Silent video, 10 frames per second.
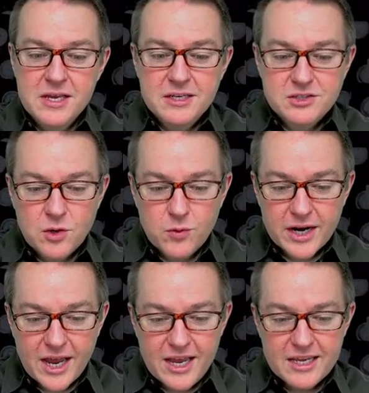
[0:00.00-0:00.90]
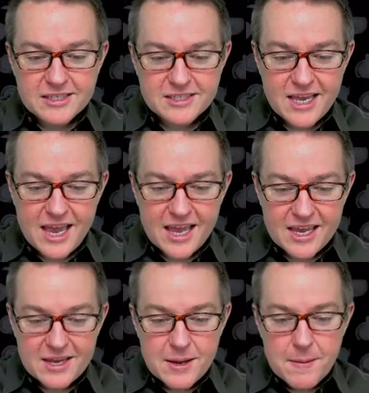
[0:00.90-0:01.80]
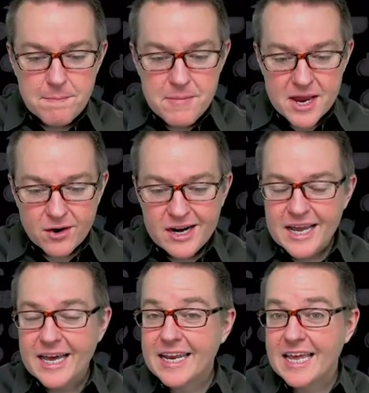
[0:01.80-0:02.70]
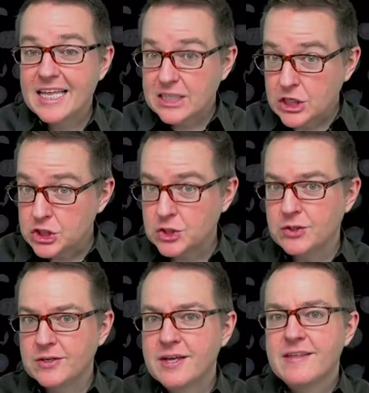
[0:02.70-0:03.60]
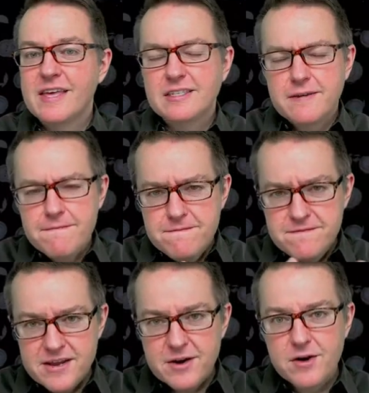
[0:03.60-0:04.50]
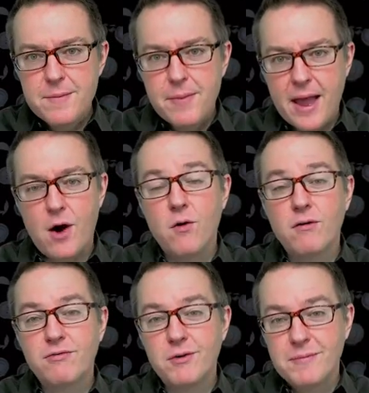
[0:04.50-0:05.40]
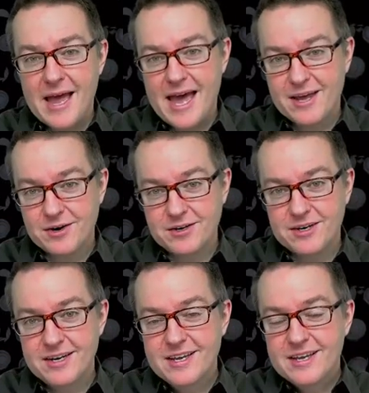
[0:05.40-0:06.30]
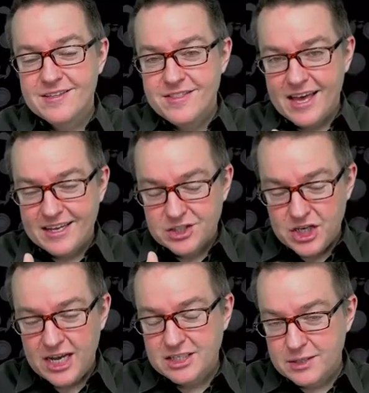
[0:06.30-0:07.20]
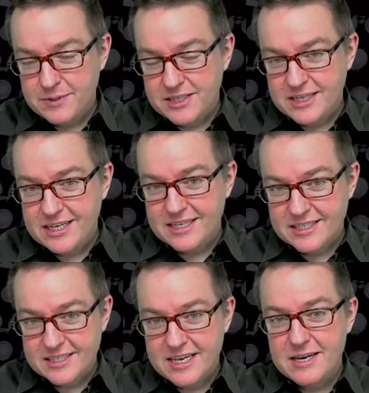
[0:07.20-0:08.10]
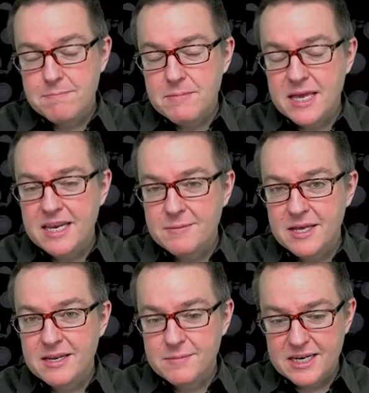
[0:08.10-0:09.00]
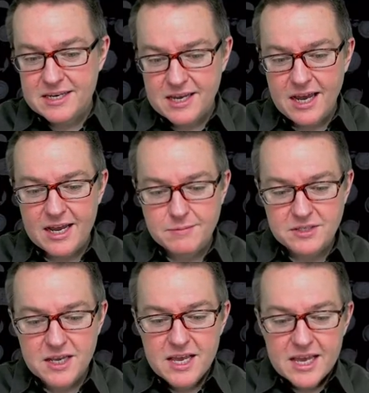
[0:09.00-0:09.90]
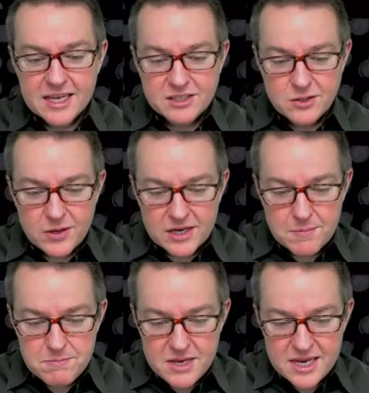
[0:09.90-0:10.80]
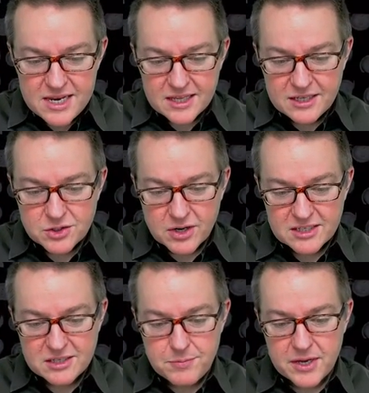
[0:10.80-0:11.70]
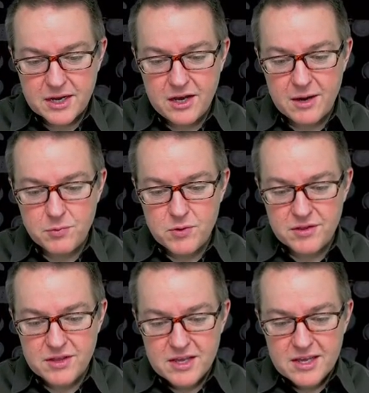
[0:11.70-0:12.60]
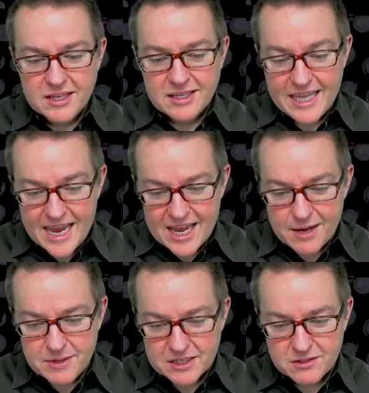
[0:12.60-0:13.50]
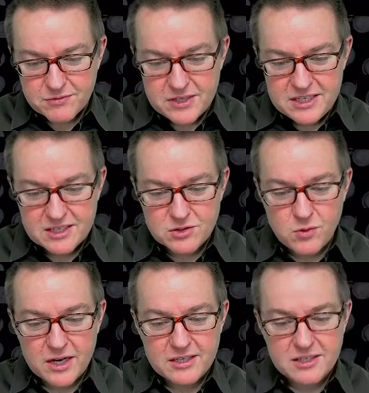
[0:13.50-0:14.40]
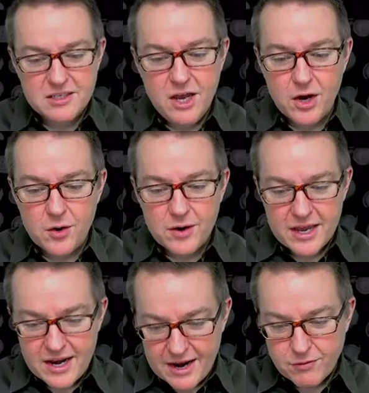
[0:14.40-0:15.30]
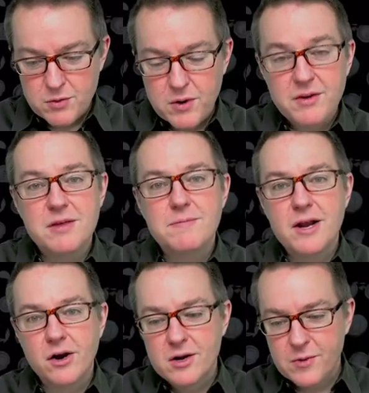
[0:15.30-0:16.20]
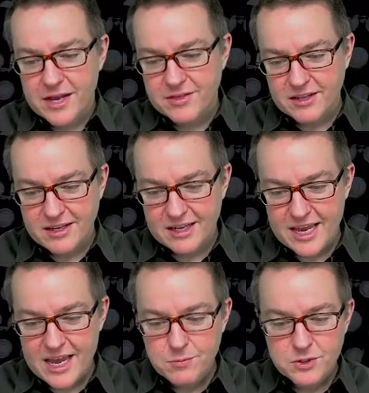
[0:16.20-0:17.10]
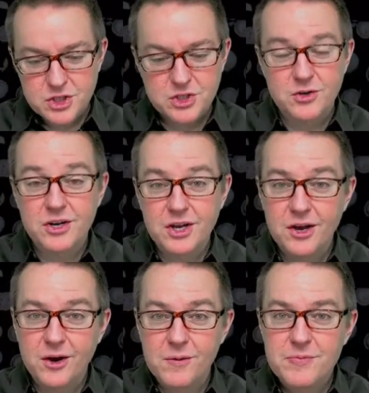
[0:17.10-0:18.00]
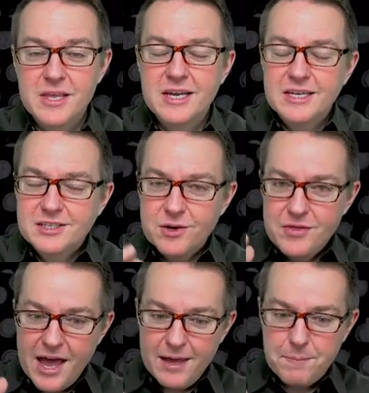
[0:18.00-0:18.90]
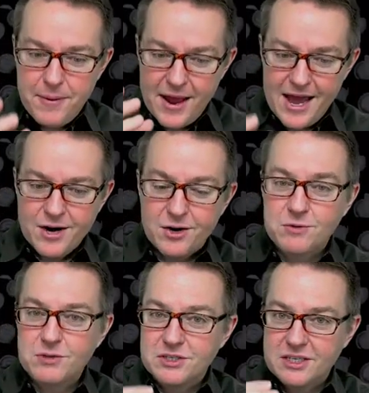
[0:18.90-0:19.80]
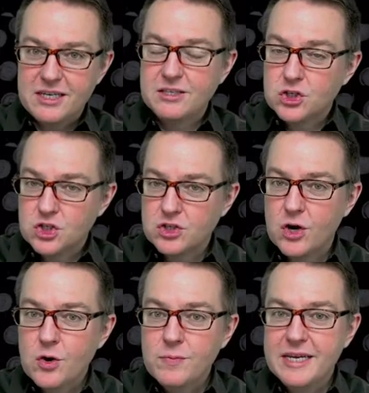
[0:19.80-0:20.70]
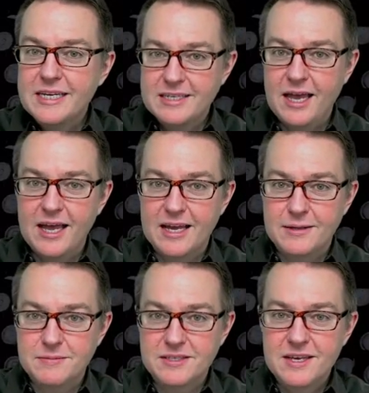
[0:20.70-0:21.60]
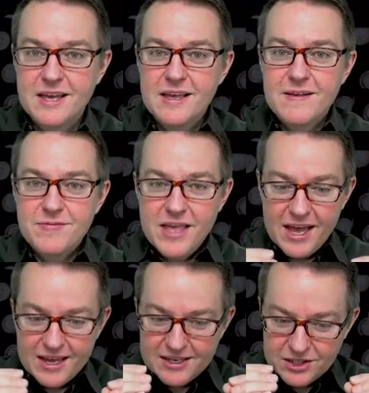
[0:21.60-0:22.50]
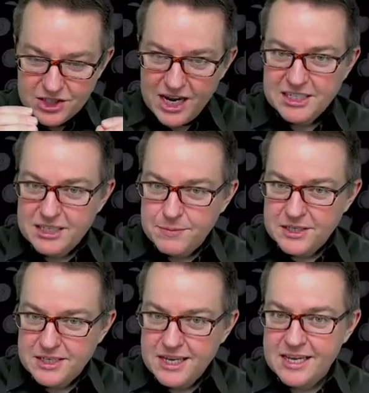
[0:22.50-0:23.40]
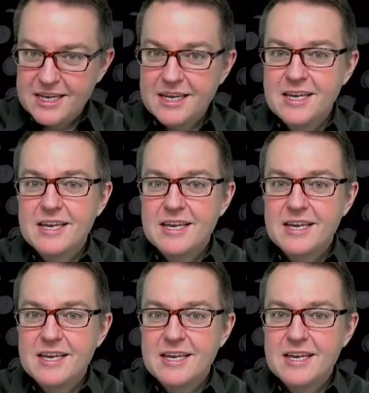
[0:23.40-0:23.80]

So when I say Mary had a little, that is a very powerful pattern that ChatGPT has seen many, many, many times. And so it immediately tries to pick up with lamb, its fleece is white as snow, and everywhere that Mary went, the lamb was sure to go. So that pattern was seen so many times that ChatGPT,